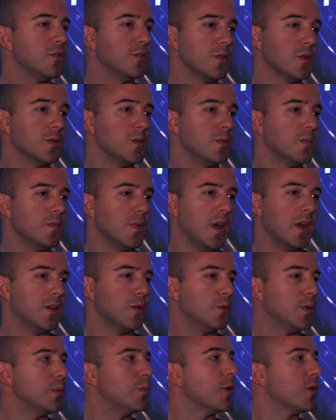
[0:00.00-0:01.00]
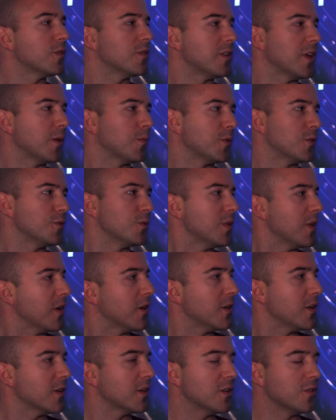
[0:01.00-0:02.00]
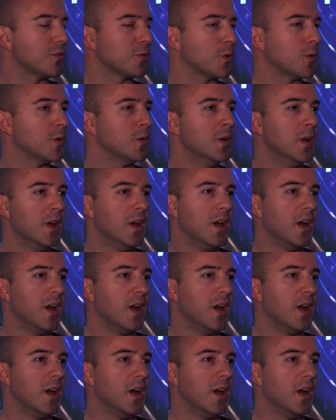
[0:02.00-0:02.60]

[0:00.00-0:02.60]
so AoE burst damage with area control,